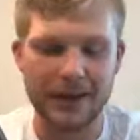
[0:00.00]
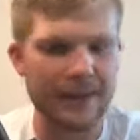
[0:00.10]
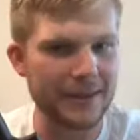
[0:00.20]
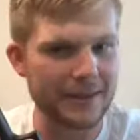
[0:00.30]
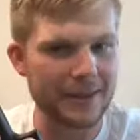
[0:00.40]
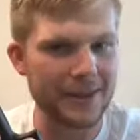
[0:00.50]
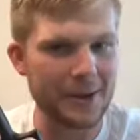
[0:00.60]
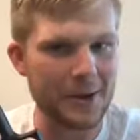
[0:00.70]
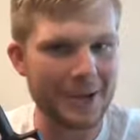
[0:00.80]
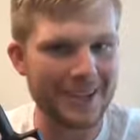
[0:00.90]
And they tend to
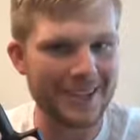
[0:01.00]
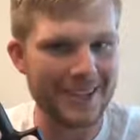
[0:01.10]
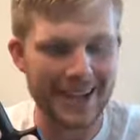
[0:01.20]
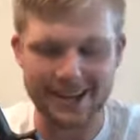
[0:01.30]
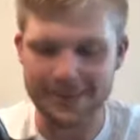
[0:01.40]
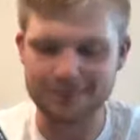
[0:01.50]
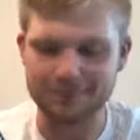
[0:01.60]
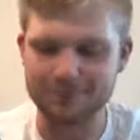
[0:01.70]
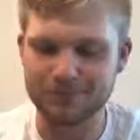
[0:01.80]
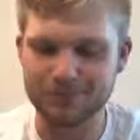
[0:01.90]
go hand in hand.
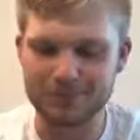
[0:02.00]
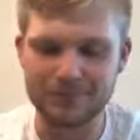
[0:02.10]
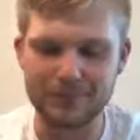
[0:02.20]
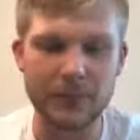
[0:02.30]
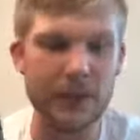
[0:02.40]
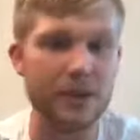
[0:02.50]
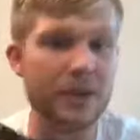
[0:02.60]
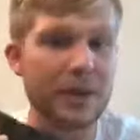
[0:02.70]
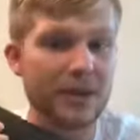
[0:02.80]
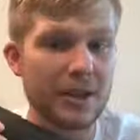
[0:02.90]
So
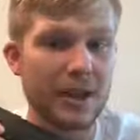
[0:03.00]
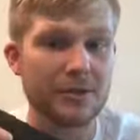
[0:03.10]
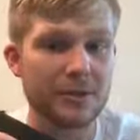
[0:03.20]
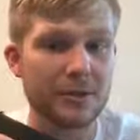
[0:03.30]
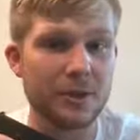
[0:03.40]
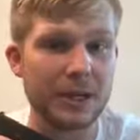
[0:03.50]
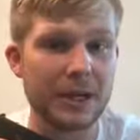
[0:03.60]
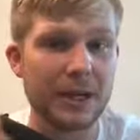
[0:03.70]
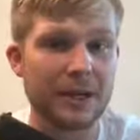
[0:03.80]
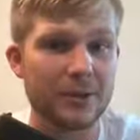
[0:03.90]
thank you guys for tuning
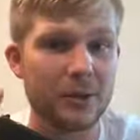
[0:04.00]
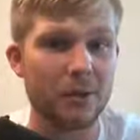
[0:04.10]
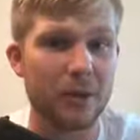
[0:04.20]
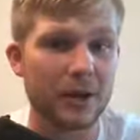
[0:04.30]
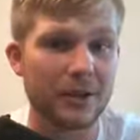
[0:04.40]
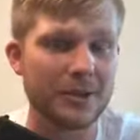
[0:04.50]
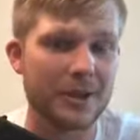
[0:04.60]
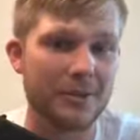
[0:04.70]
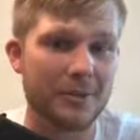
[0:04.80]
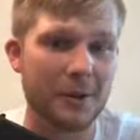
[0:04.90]
in. I do
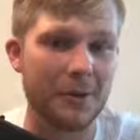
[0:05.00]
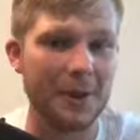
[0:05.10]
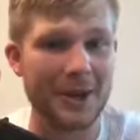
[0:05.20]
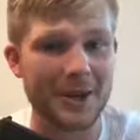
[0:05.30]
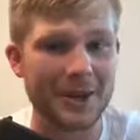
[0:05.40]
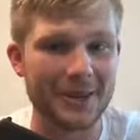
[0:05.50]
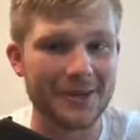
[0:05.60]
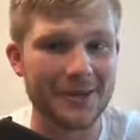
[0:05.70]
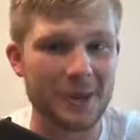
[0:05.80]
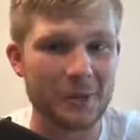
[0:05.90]
apologize about
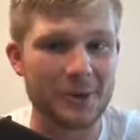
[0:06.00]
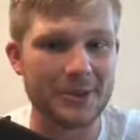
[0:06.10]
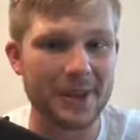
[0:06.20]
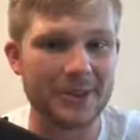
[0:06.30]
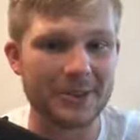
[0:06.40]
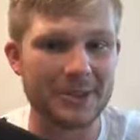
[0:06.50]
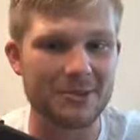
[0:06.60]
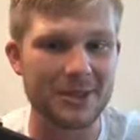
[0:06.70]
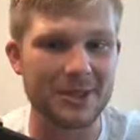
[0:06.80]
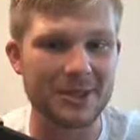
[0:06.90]
that weird technical
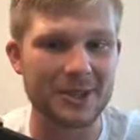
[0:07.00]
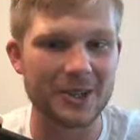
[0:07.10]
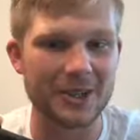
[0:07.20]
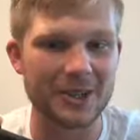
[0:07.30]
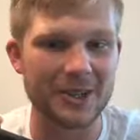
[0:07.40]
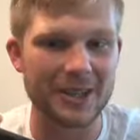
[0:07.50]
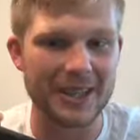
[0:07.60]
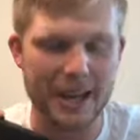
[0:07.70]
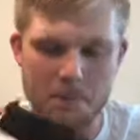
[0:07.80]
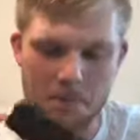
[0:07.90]
difficulty earlier in the
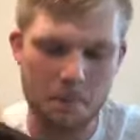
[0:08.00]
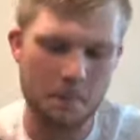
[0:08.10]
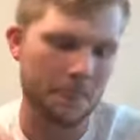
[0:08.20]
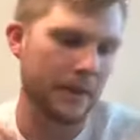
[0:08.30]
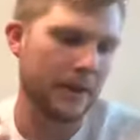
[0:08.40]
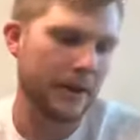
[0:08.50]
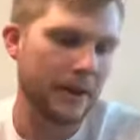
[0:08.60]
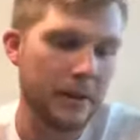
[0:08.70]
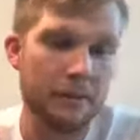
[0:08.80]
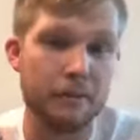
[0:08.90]
day.
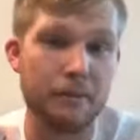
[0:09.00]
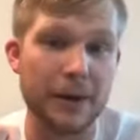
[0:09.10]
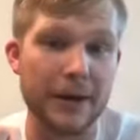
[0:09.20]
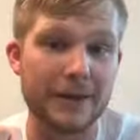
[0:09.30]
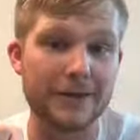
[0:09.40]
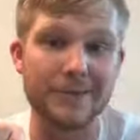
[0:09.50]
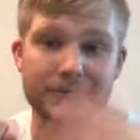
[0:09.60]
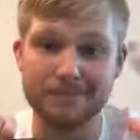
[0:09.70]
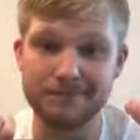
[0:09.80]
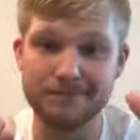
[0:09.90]
But
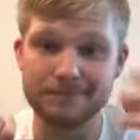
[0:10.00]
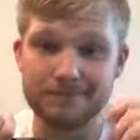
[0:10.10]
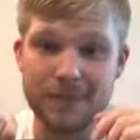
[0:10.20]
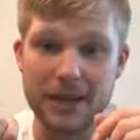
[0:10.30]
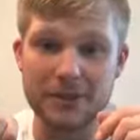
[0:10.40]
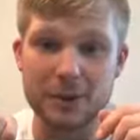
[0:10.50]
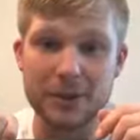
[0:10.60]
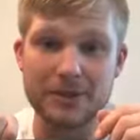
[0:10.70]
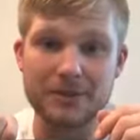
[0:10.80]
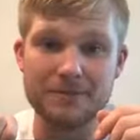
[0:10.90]
as
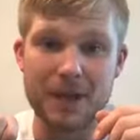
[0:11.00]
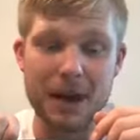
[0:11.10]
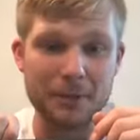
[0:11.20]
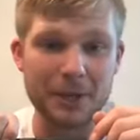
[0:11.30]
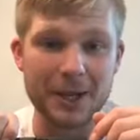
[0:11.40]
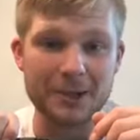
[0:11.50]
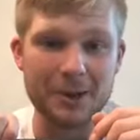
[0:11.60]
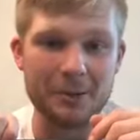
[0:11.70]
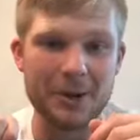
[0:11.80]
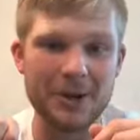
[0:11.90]
always, happy
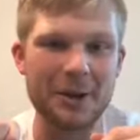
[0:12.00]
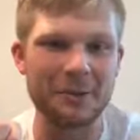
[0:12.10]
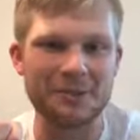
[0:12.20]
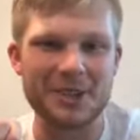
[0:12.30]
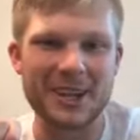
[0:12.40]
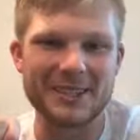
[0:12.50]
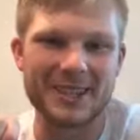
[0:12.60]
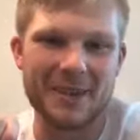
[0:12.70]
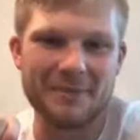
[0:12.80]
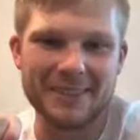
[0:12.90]
Glocktober, and we'll see you next
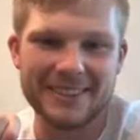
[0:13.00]
time.